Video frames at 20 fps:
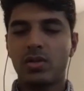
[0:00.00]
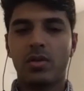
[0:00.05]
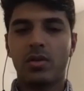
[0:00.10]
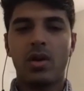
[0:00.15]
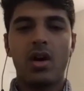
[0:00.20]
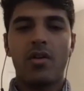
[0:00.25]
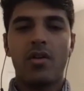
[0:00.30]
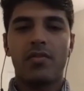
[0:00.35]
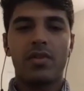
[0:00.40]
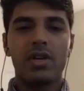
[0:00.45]

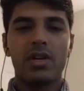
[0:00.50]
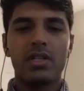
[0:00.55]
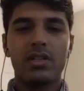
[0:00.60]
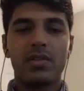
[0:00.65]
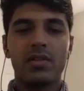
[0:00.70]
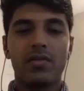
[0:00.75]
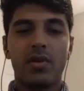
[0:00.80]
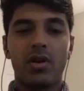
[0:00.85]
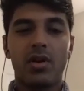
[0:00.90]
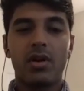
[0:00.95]
So
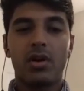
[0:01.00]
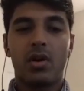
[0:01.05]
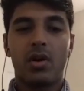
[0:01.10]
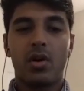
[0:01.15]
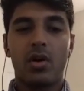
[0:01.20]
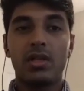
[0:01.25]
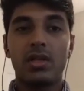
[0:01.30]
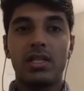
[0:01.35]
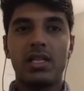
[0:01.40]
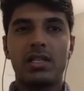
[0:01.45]
first of
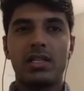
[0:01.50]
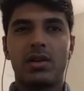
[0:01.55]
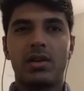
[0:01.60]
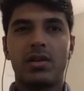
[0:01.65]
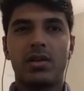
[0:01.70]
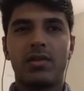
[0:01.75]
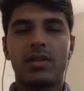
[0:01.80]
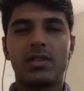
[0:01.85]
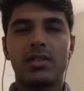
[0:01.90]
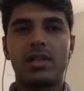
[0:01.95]
all these
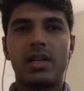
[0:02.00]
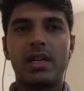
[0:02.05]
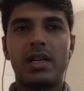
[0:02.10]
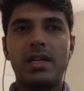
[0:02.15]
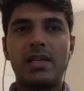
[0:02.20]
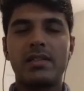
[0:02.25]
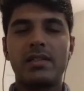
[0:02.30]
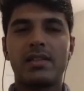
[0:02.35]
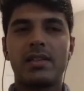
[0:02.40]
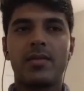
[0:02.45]

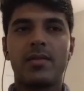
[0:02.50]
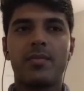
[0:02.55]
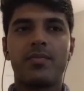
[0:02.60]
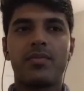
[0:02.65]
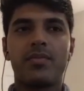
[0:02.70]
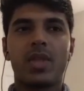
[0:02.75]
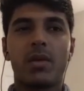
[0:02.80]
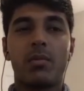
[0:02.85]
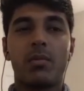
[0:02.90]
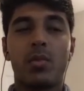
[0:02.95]
universities,
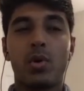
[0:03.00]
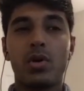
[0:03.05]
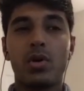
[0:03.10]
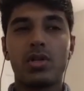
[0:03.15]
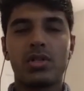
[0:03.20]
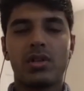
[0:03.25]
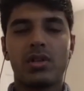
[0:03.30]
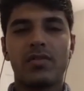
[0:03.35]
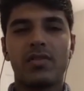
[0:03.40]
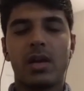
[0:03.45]

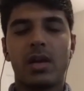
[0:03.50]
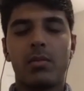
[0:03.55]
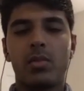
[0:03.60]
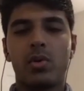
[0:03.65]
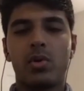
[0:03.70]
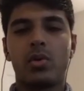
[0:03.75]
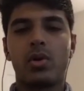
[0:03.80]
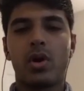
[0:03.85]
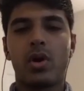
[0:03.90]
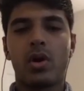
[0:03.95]
most of
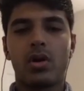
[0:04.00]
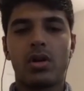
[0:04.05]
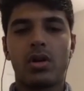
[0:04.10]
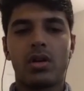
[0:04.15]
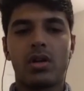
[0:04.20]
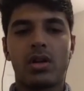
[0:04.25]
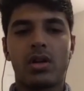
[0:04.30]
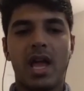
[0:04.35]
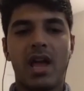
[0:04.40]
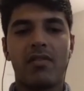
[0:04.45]
them do
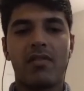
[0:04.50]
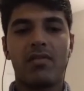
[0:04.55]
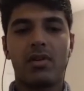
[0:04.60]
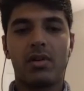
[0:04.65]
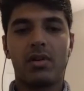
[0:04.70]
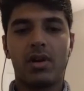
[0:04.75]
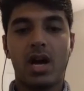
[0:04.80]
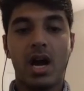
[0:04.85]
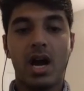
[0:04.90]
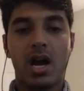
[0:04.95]
not have
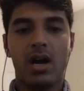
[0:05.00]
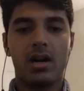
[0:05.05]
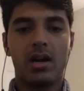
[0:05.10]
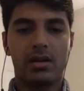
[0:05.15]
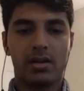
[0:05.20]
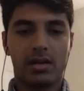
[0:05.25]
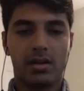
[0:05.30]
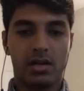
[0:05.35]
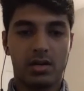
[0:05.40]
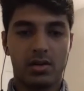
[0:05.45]
a
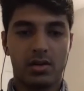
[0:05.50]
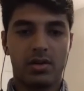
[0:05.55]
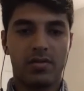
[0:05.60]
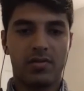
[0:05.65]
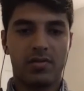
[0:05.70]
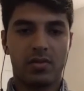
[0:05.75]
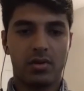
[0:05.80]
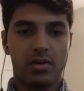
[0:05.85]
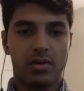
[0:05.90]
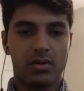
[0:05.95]
hard
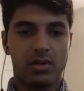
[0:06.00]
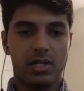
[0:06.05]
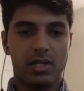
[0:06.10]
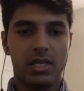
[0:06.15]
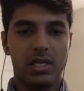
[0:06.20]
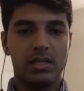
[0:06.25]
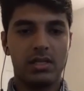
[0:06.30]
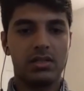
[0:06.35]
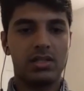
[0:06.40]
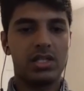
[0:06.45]
cutoff on
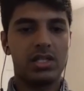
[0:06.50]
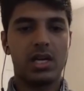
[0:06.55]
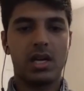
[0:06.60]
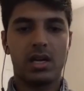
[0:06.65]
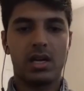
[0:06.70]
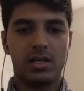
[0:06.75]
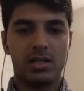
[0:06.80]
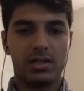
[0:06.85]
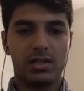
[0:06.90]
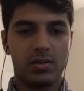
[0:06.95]
the
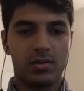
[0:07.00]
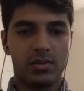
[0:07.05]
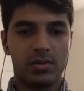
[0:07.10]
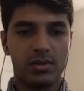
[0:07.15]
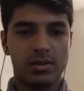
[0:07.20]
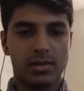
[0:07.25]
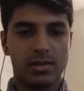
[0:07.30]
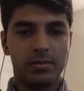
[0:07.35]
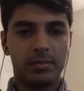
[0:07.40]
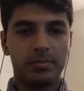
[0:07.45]
GRE
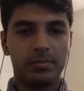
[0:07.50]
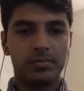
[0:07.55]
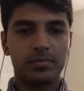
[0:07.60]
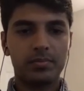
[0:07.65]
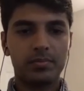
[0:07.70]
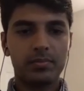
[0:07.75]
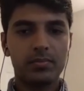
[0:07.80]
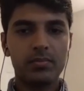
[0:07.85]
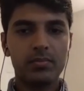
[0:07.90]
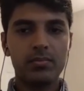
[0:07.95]
scores.
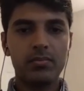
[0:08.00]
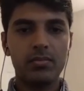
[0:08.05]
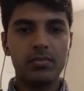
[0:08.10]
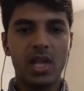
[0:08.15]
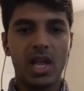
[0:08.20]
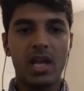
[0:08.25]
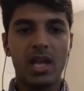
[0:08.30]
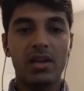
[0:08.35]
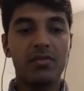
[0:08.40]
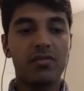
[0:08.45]

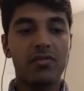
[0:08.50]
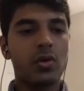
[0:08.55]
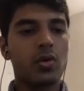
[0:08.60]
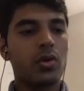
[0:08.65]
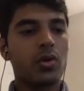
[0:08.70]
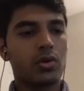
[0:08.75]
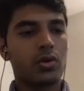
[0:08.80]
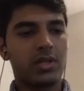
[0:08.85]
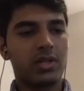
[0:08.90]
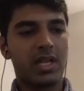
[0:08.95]
And if
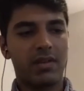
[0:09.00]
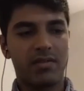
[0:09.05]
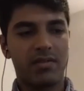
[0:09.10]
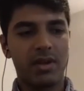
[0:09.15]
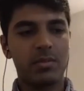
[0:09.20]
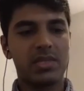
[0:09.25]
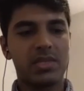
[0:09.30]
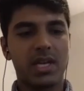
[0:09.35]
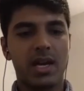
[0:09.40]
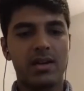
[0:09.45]
you go to their
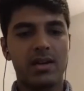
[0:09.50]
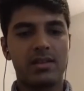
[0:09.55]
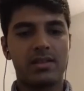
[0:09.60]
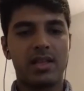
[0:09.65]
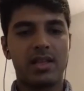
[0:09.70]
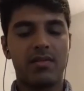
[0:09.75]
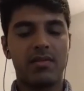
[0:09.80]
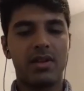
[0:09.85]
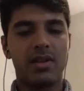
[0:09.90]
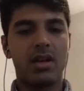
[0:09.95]

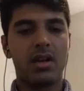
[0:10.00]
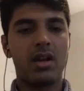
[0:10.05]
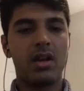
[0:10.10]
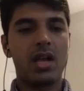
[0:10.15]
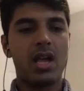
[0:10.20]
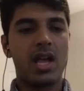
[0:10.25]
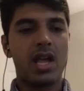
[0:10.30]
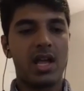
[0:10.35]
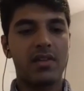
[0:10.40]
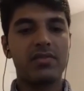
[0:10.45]
websites, they
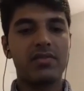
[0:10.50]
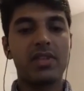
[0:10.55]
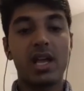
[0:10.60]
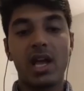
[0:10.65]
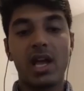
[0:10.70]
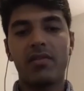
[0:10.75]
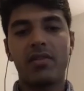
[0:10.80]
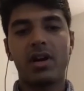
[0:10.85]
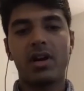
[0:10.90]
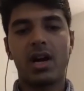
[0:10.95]
will, if
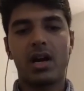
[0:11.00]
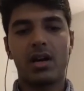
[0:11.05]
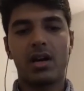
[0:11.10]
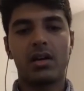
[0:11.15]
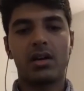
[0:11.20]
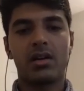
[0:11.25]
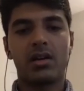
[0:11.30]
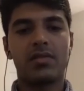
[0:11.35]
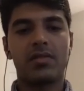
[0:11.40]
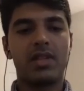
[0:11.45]
they have a
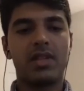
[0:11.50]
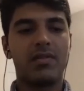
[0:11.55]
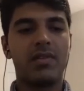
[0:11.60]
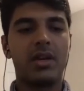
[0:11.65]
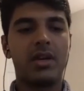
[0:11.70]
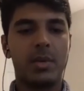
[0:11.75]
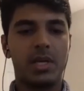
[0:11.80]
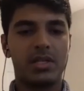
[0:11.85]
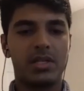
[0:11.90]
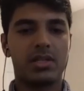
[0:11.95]
hard cutoff, they
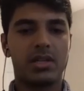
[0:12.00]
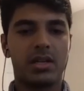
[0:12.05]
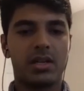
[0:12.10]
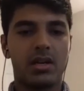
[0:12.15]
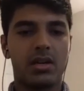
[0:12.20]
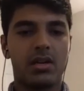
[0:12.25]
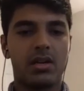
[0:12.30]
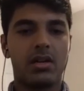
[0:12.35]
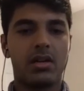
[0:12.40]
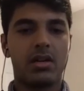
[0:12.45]
will
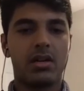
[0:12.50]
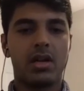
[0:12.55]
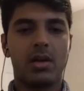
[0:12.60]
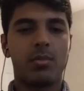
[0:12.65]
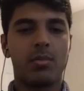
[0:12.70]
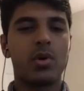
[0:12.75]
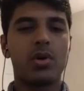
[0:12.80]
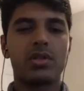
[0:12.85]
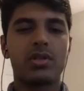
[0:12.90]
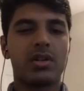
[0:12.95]
mention it.
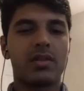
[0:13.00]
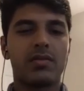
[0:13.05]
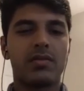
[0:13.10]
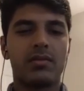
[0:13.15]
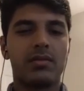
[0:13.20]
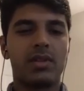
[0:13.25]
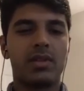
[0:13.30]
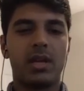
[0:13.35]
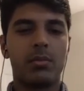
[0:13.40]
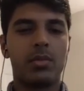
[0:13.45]
Most
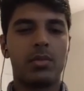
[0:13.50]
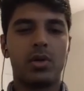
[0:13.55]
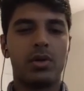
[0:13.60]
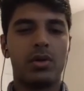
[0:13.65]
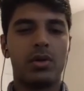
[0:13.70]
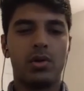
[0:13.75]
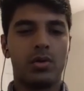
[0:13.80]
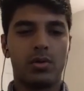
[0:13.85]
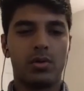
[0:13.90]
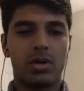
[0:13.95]
of
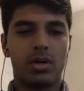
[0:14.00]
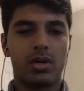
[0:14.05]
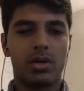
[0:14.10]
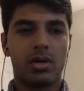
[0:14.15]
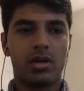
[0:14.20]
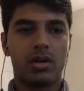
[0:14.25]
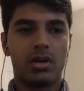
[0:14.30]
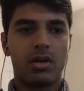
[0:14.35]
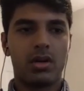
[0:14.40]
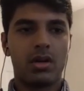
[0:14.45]
them don't.
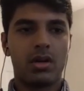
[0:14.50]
